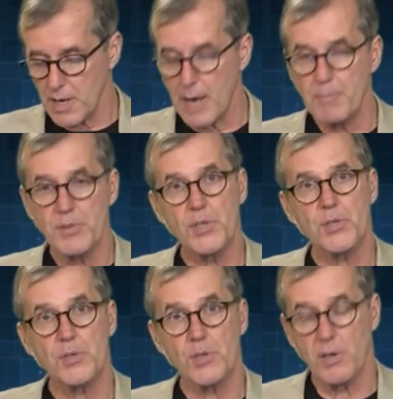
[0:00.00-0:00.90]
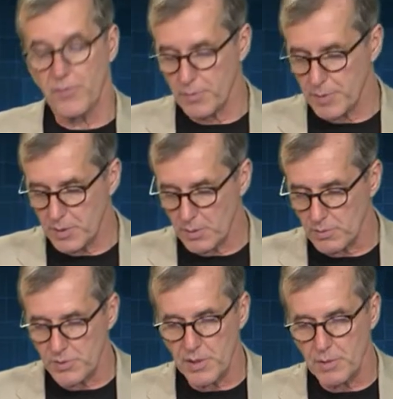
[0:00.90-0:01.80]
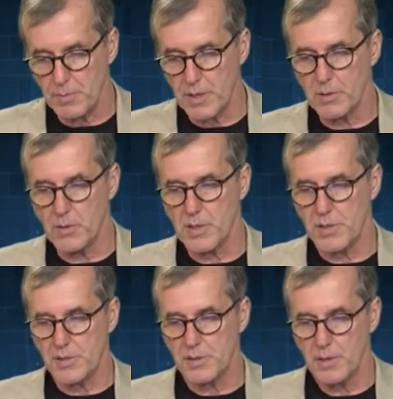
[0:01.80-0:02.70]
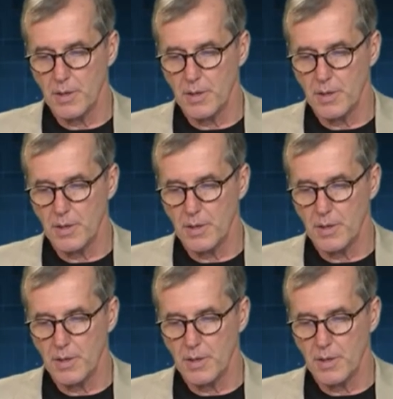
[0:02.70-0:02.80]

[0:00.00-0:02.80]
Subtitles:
compositions are for the materials that are being lost.